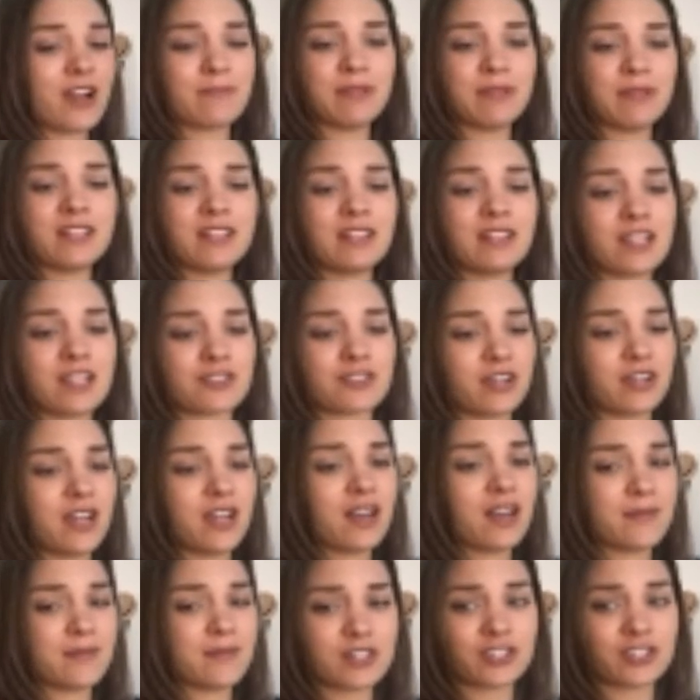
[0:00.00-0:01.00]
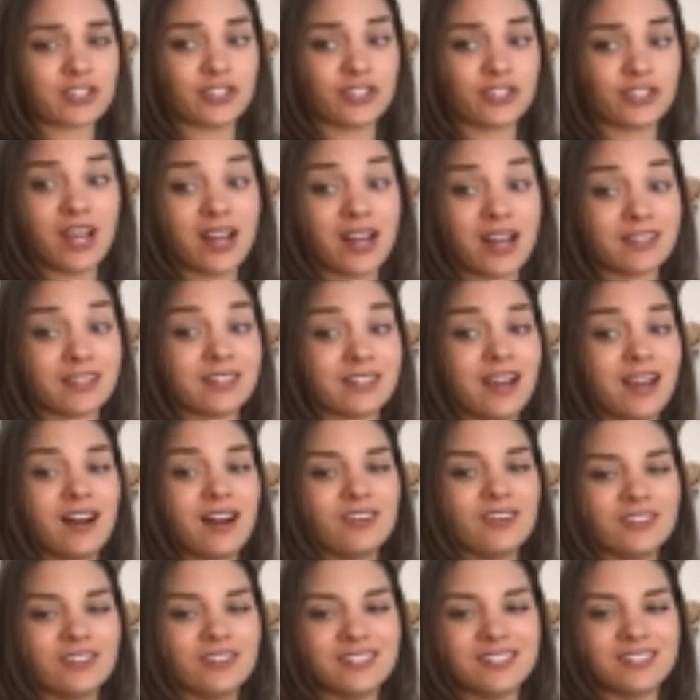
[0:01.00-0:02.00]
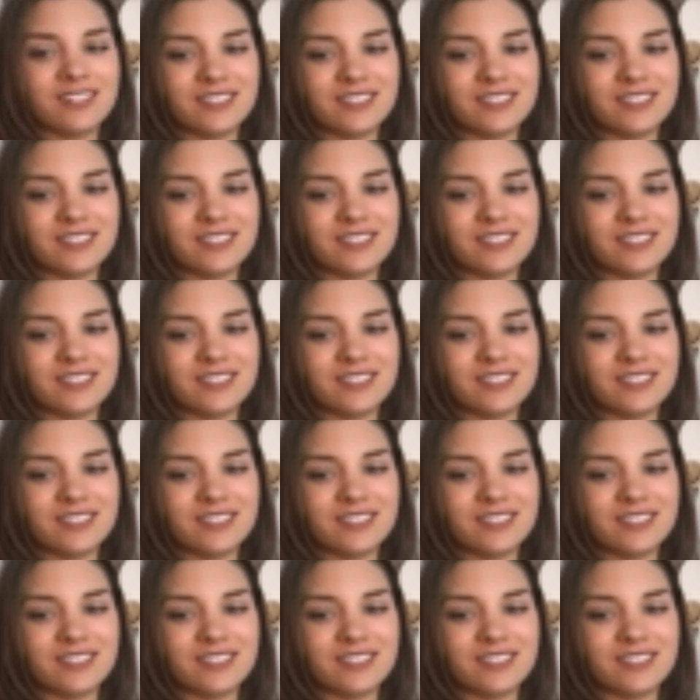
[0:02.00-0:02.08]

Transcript: play Clash Royale. I'm actually good at it now.